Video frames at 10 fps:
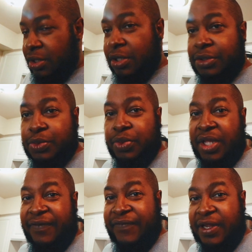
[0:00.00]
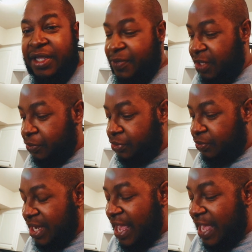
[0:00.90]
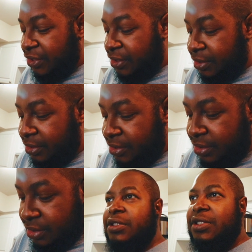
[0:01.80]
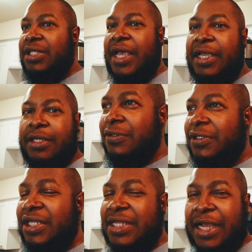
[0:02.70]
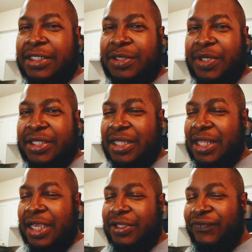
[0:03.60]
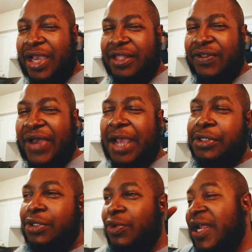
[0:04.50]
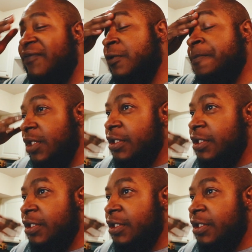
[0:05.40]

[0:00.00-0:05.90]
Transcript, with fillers: You know, it's really funny people's reactions to like the announcement that like you've gotten the virus or whatever.